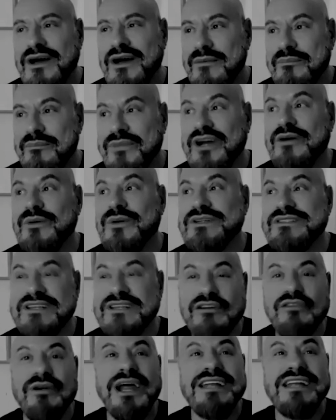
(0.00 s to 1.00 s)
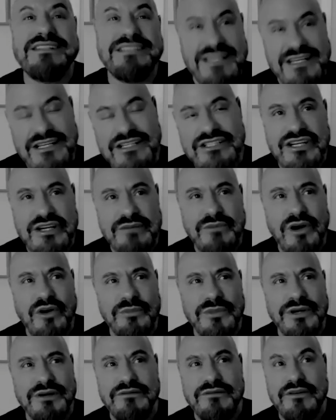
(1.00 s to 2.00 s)
But it was a great teaching
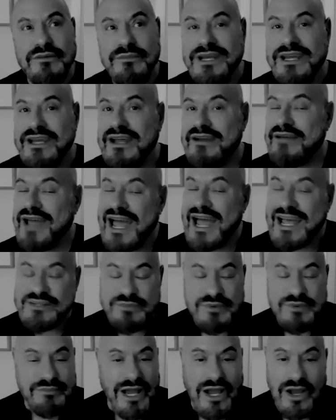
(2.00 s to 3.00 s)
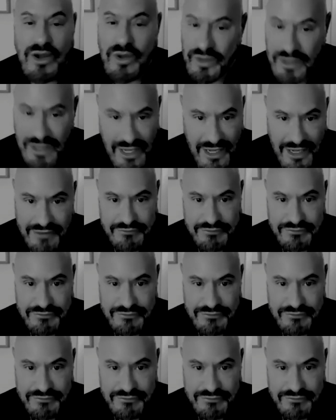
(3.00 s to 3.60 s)
moment for me, and it has been my whole life.